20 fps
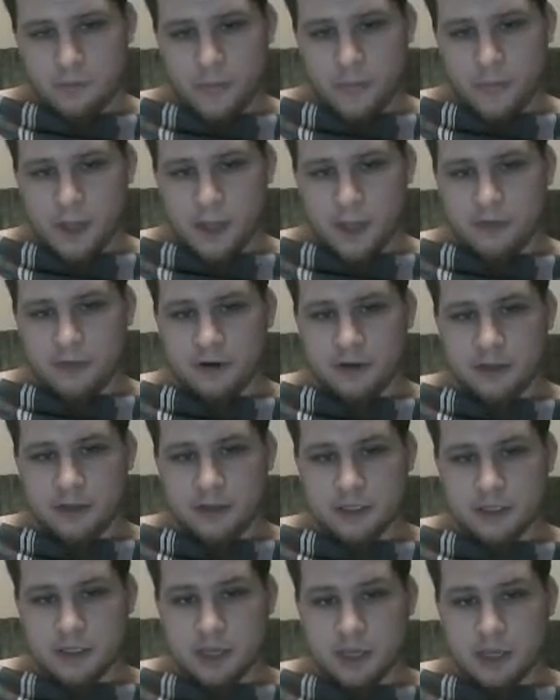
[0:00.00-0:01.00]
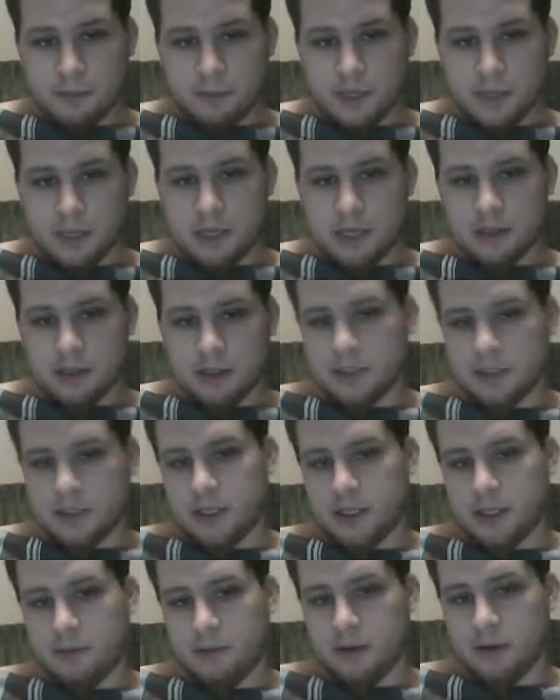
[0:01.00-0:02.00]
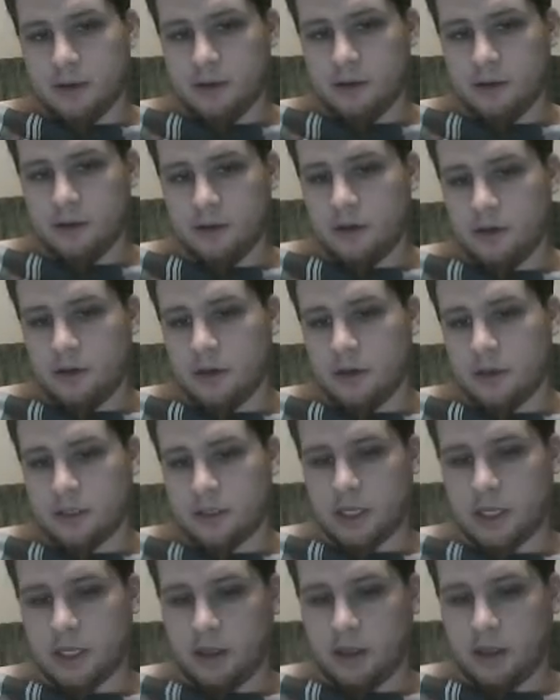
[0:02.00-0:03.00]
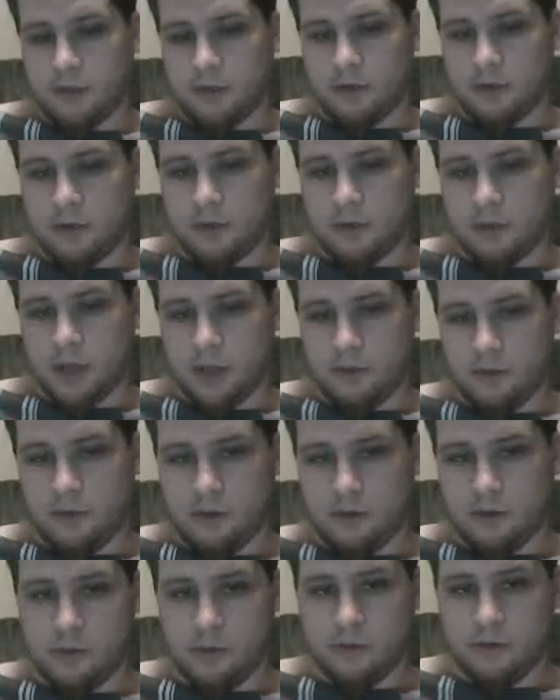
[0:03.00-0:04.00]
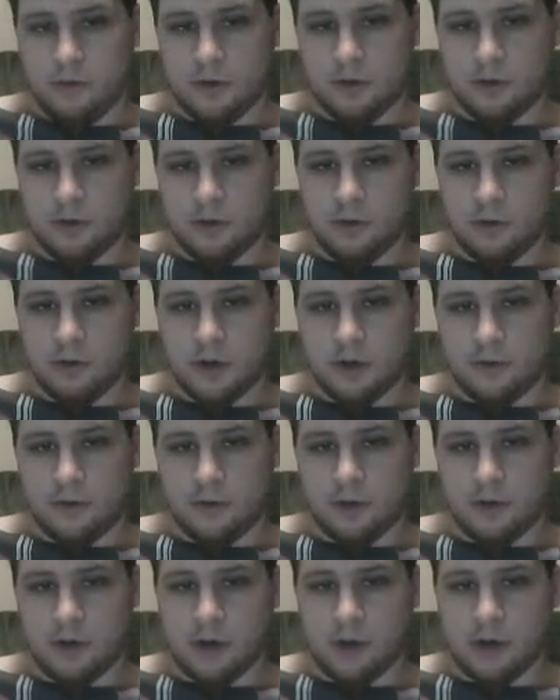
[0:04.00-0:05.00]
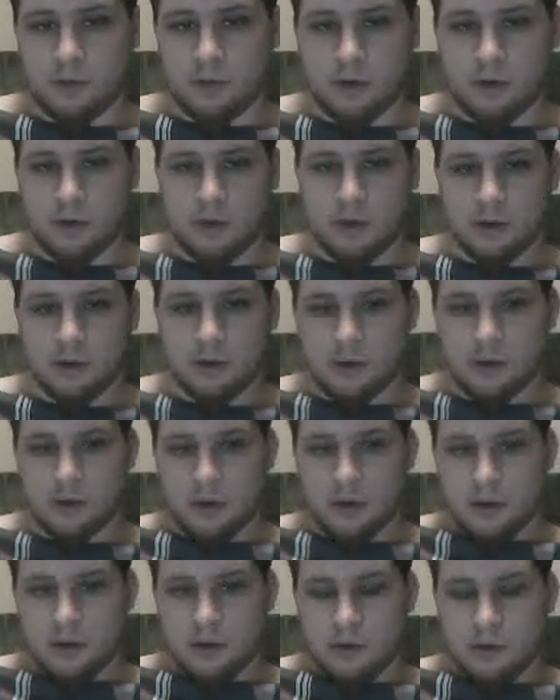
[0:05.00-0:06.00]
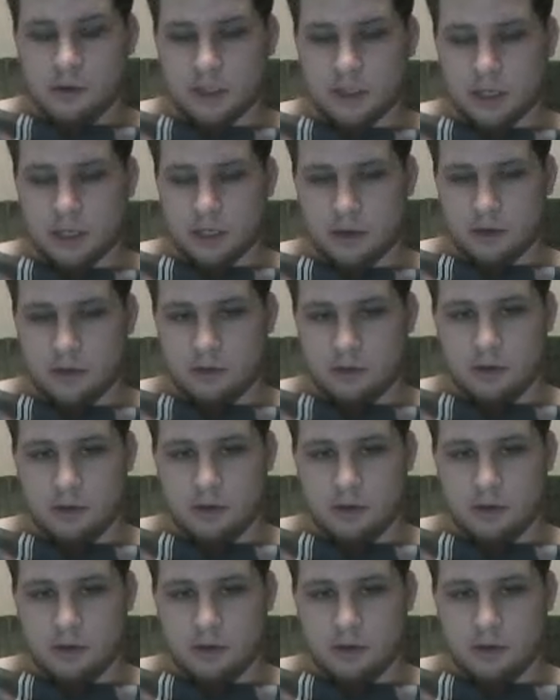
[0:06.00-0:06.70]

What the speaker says: I've heard there's an update zip, just like if you move to, or if you got root, which I do.